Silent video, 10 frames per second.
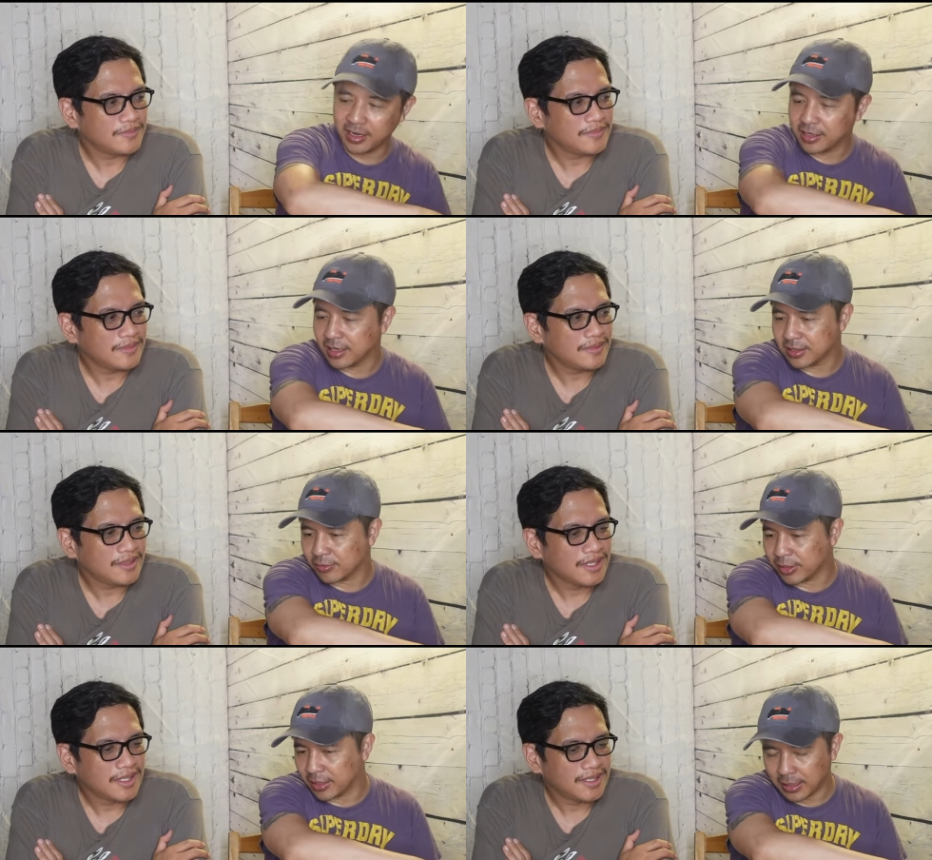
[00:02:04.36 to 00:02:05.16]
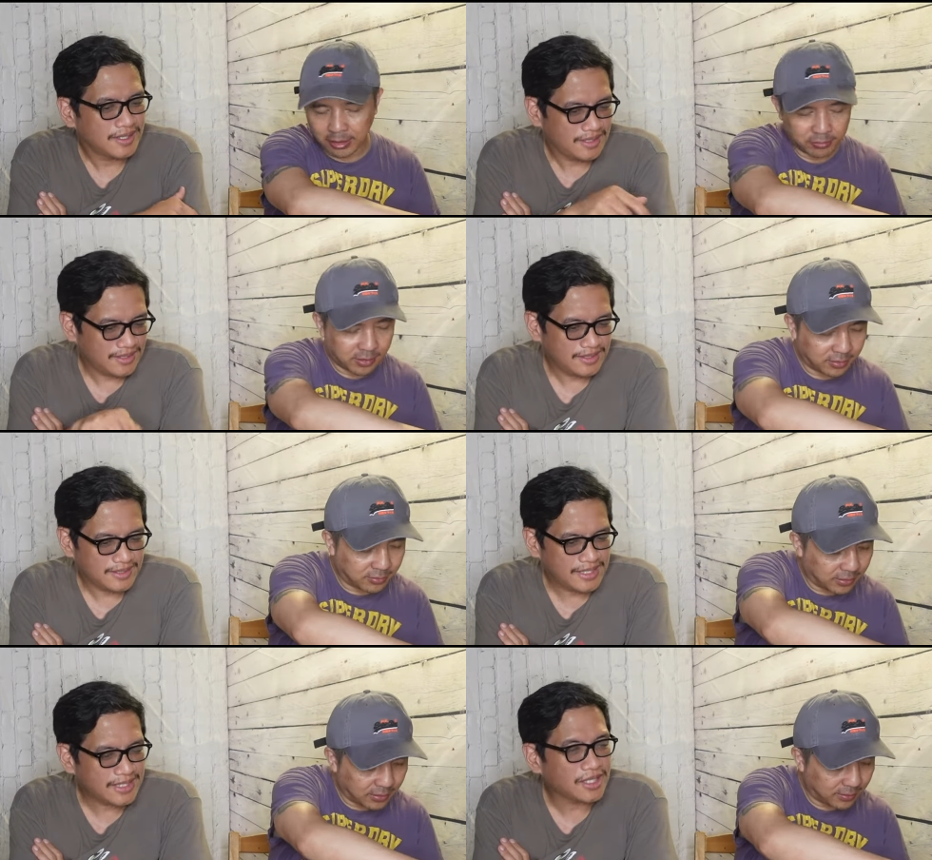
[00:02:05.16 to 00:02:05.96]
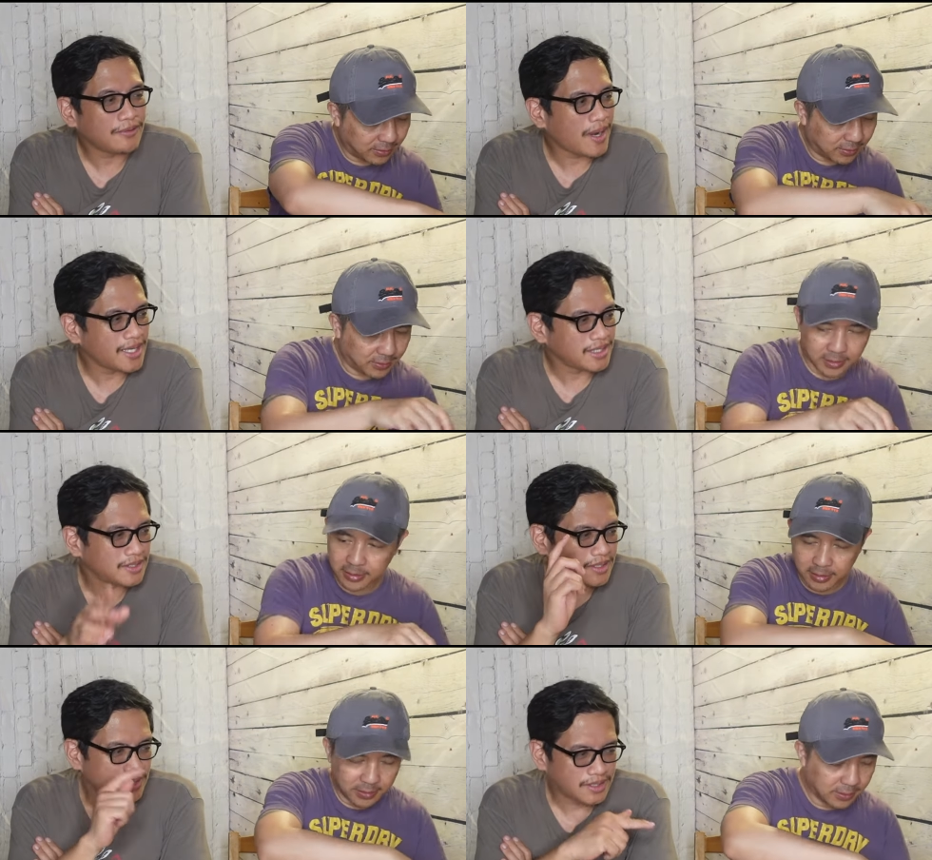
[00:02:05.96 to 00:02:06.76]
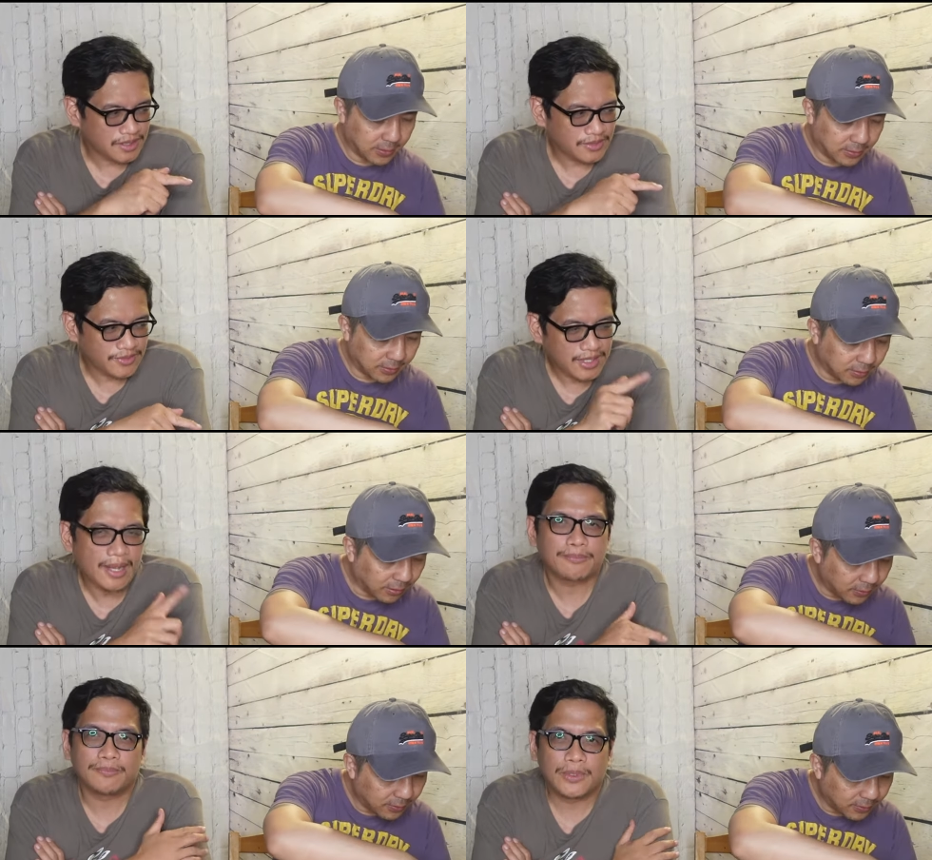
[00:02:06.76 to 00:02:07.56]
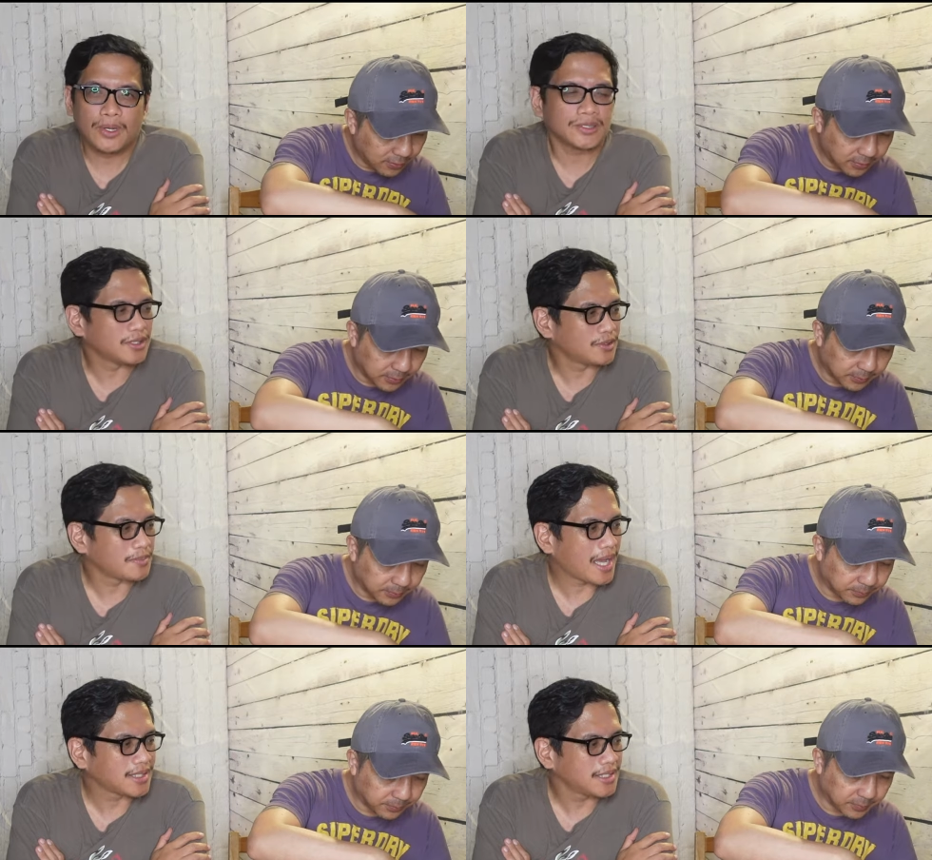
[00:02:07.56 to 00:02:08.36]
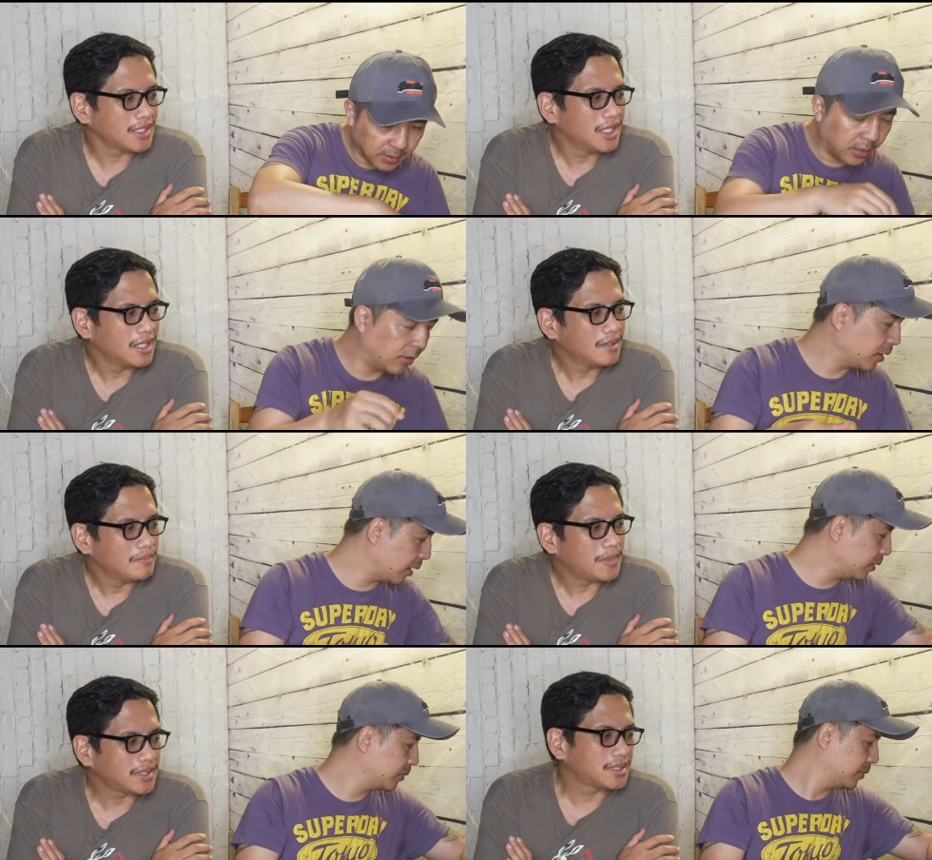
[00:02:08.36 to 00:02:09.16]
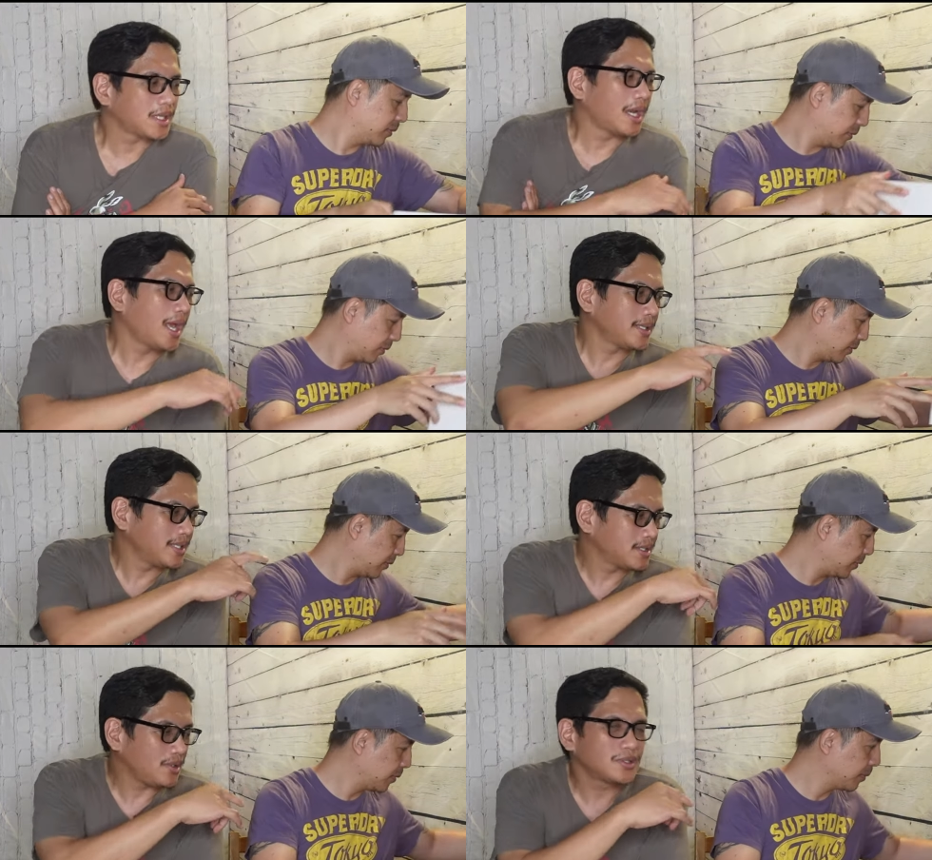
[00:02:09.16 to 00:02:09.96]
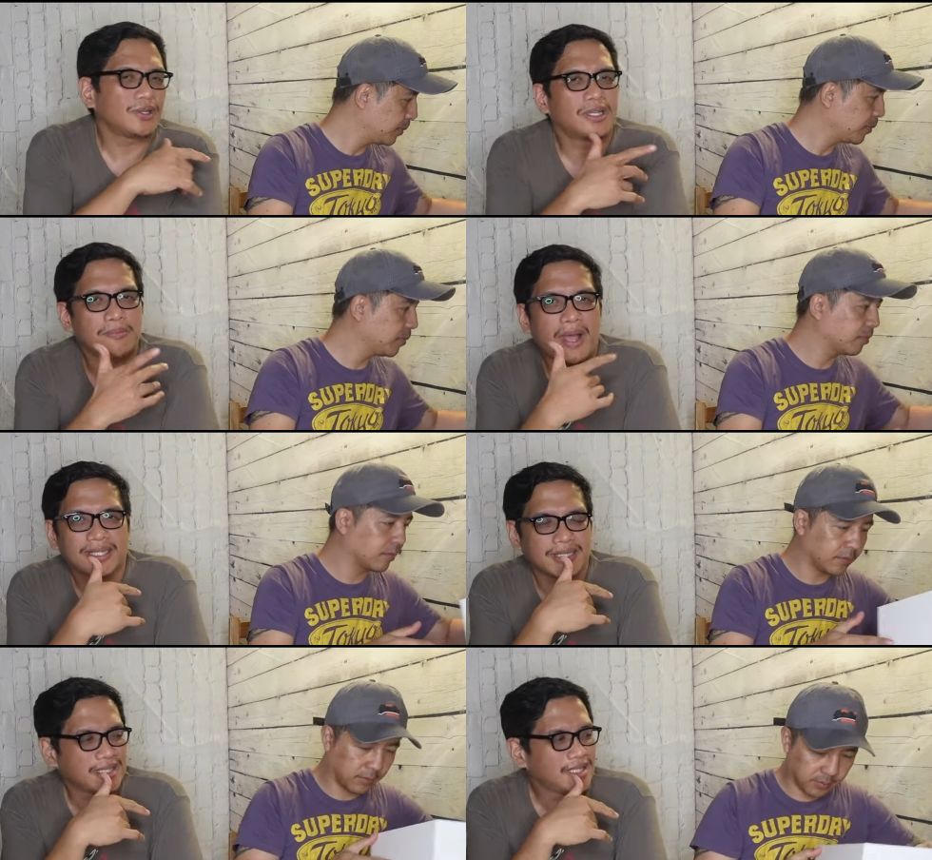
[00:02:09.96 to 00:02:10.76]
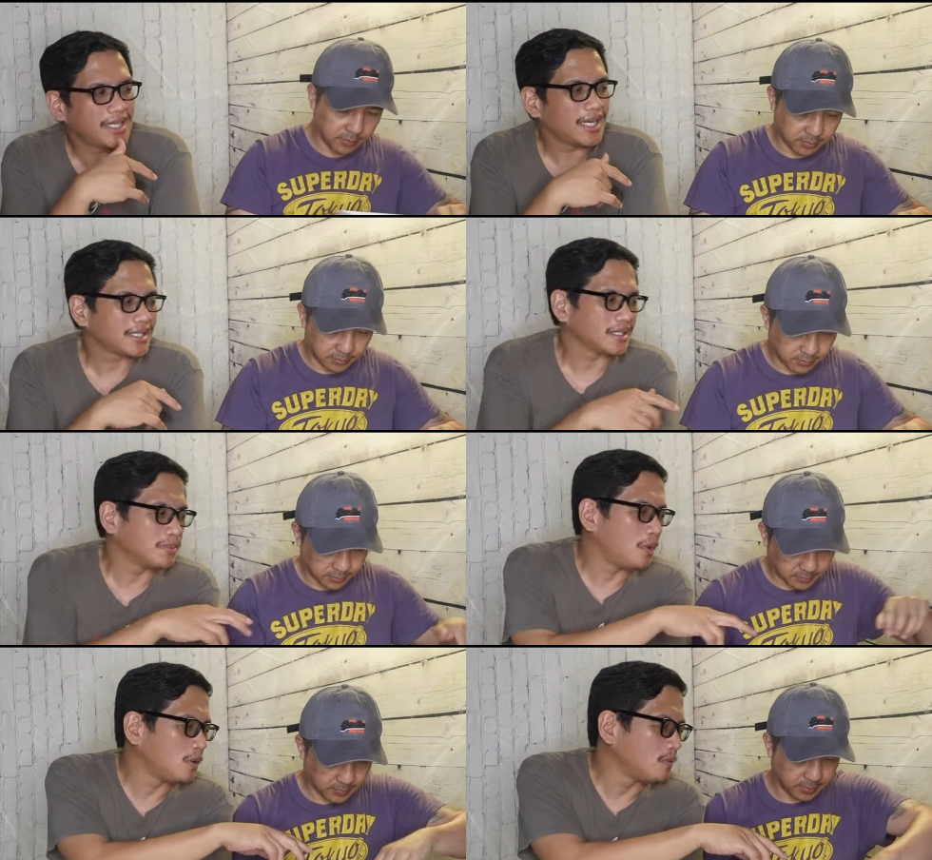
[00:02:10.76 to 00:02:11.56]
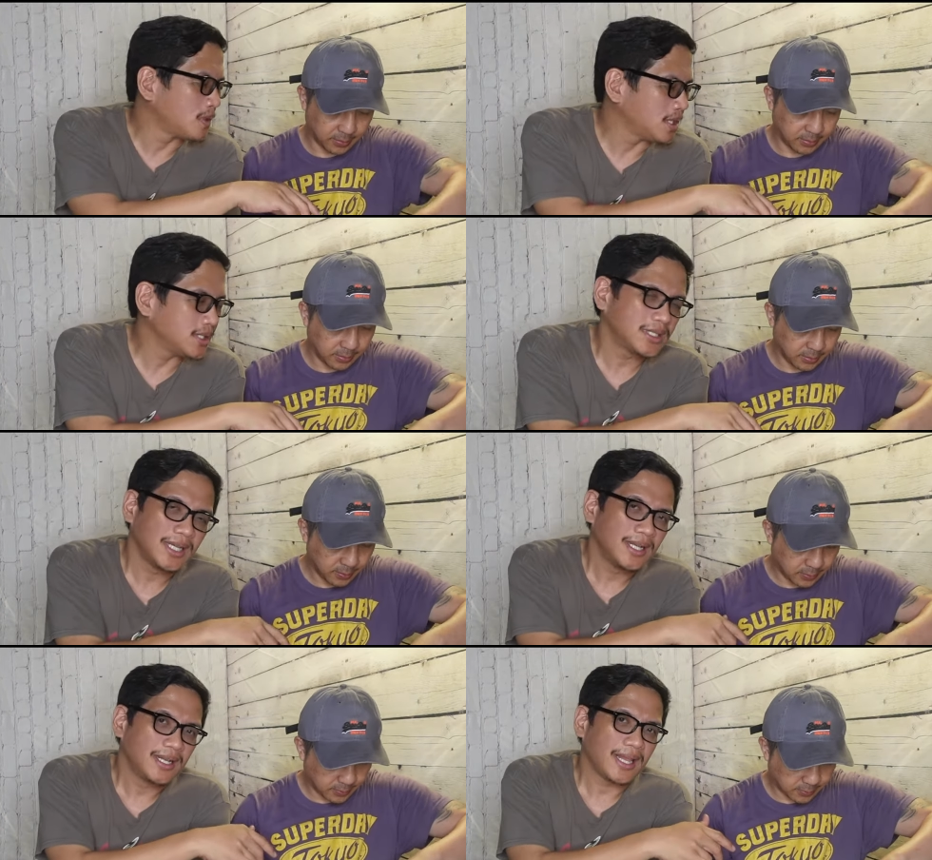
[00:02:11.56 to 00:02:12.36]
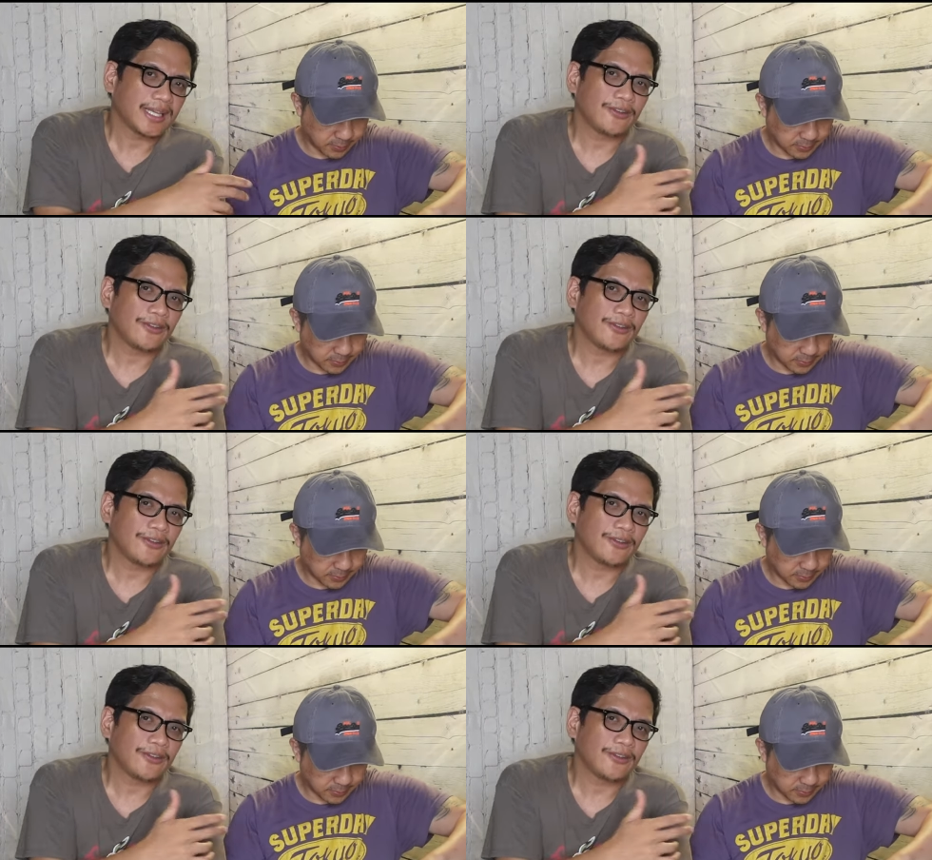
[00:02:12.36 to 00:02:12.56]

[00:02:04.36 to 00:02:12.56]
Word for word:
Speaker 1: I think it's already out there.
Speaker 2: These are the wires that belong in those boxes. Oh, okay. But a lot, there's also other boxes in there, like the smaller ones. Like